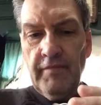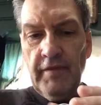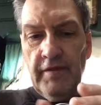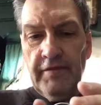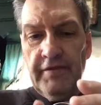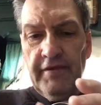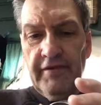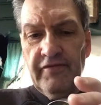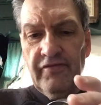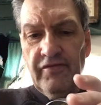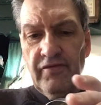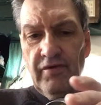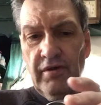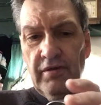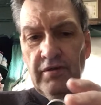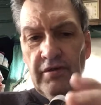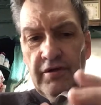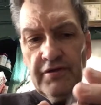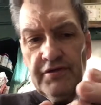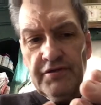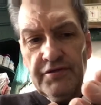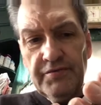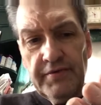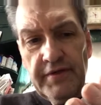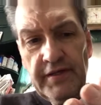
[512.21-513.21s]
this all
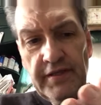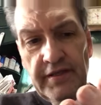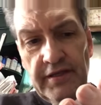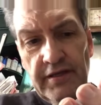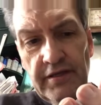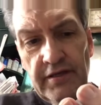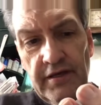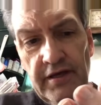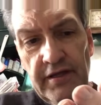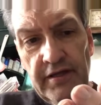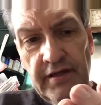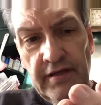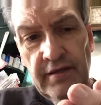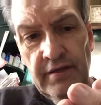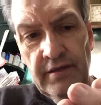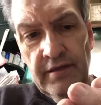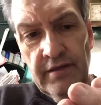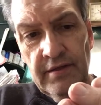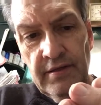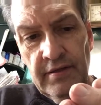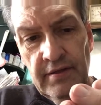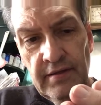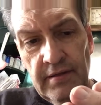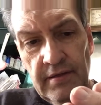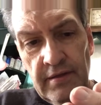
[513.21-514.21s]
looks really good.
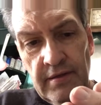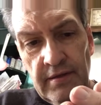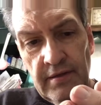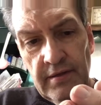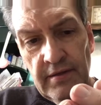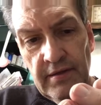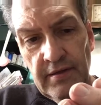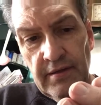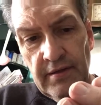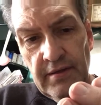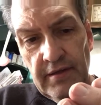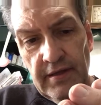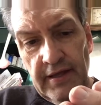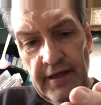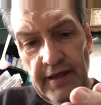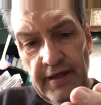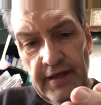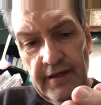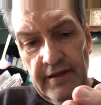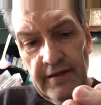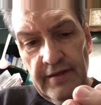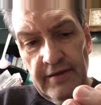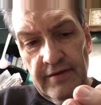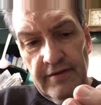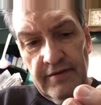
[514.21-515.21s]

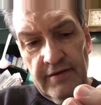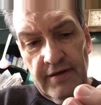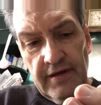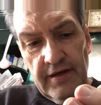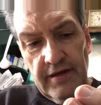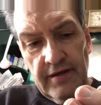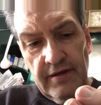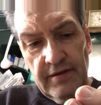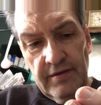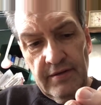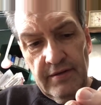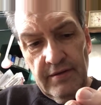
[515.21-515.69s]
And